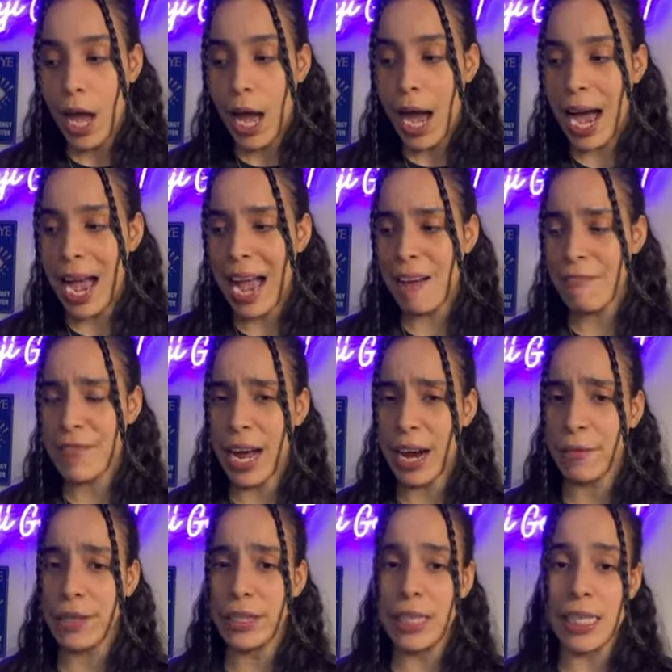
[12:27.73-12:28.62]
I have
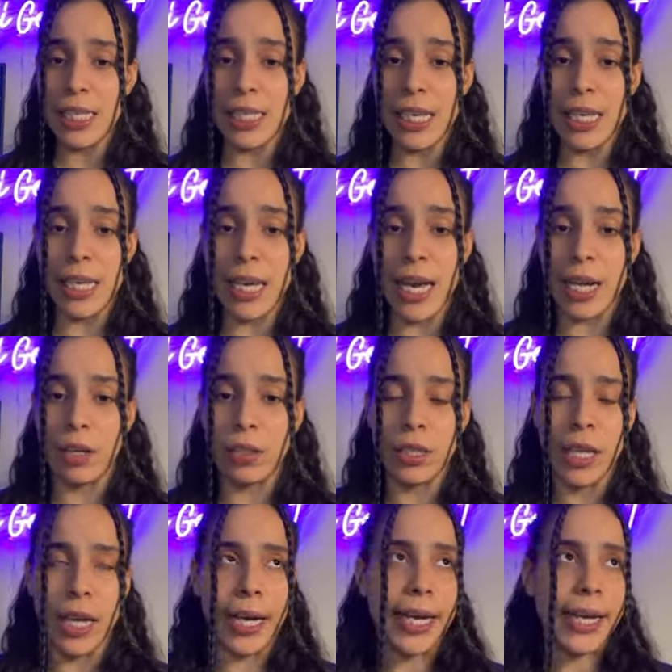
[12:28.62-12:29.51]
not released it yet
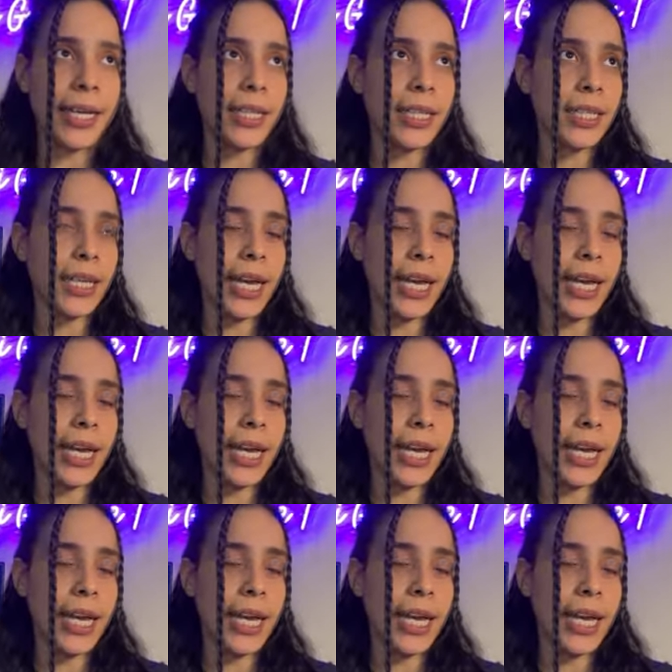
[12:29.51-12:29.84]
on like